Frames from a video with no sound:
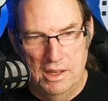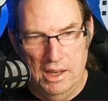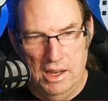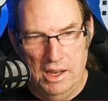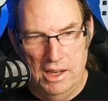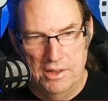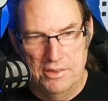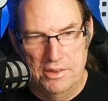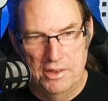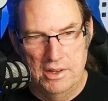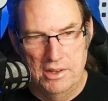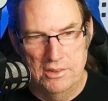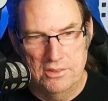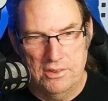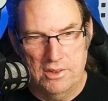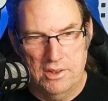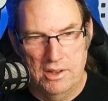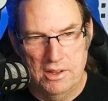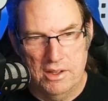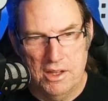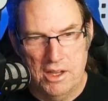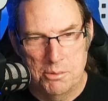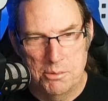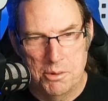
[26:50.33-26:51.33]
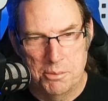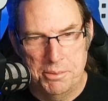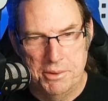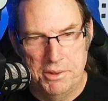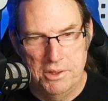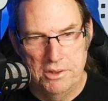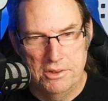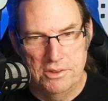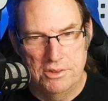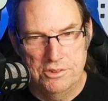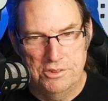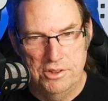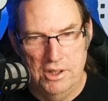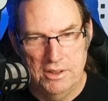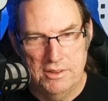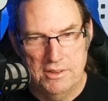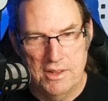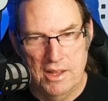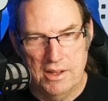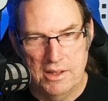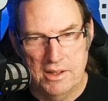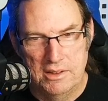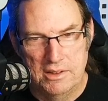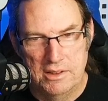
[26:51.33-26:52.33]
And then it's going to come up here and check
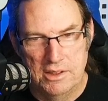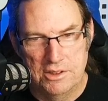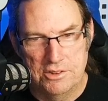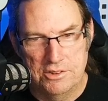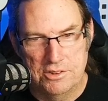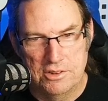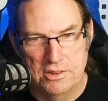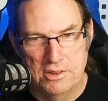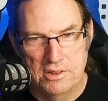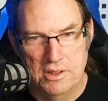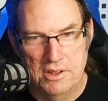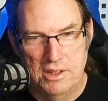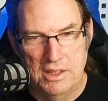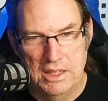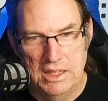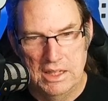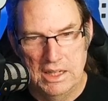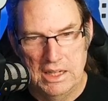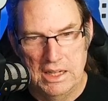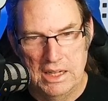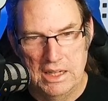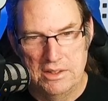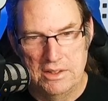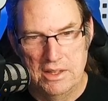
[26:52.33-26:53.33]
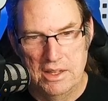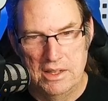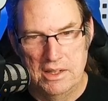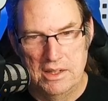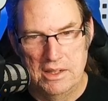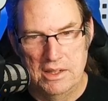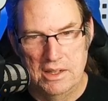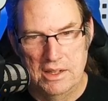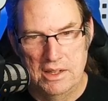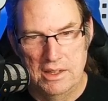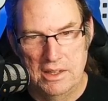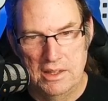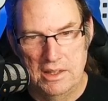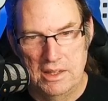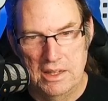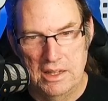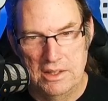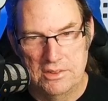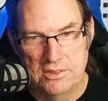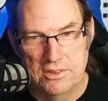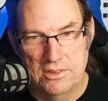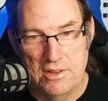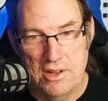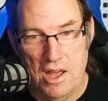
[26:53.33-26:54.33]
that condition. And then
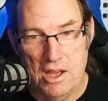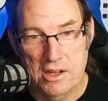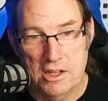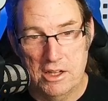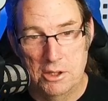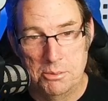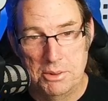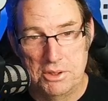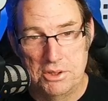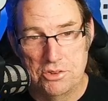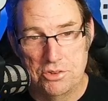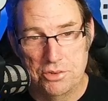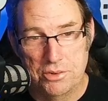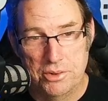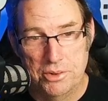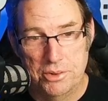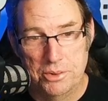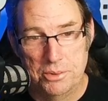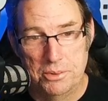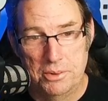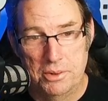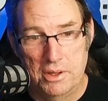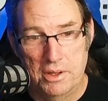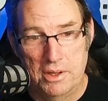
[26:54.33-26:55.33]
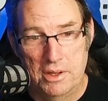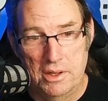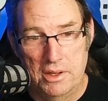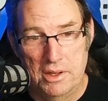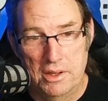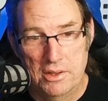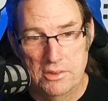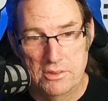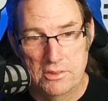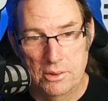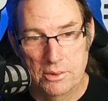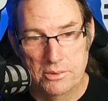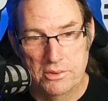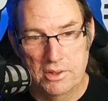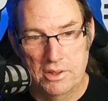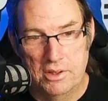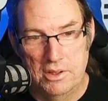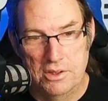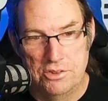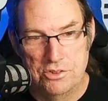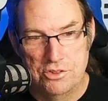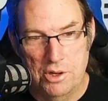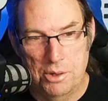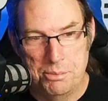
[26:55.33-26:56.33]
it's not going to be true. So it's going
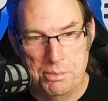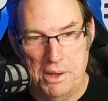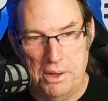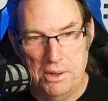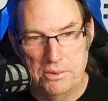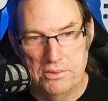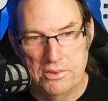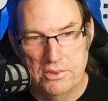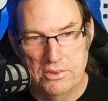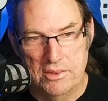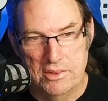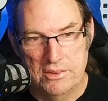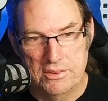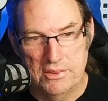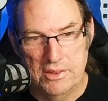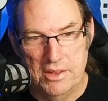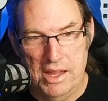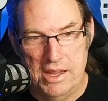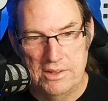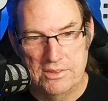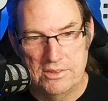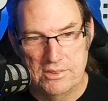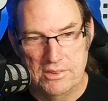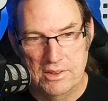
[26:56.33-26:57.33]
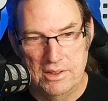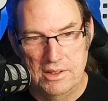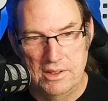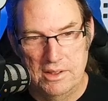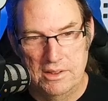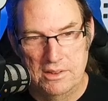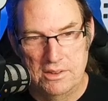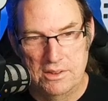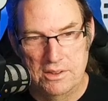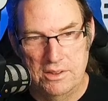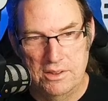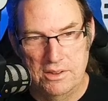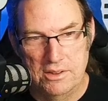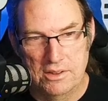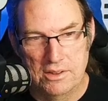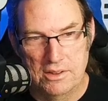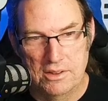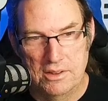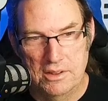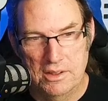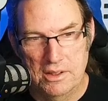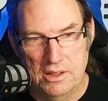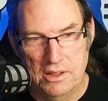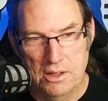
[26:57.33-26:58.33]
to jump out to this last end
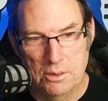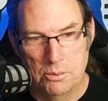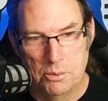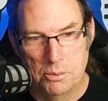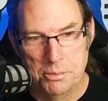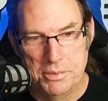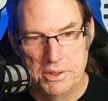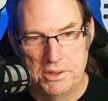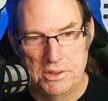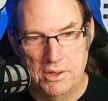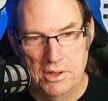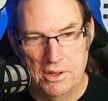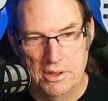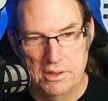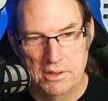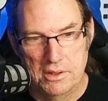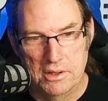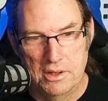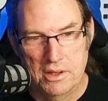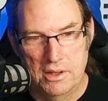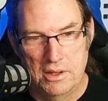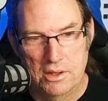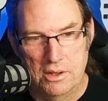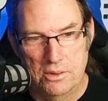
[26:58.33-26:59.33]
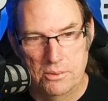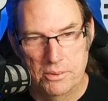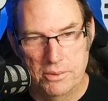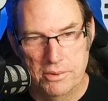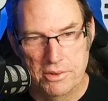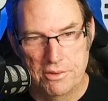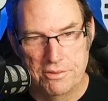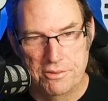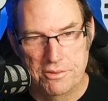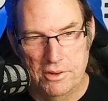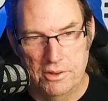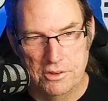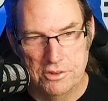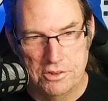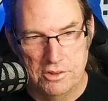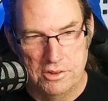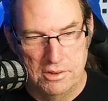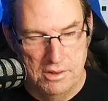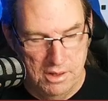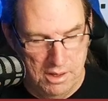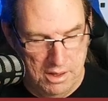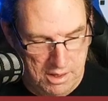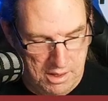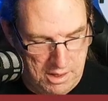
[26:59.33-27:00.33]
here. And then we'll be done with the function.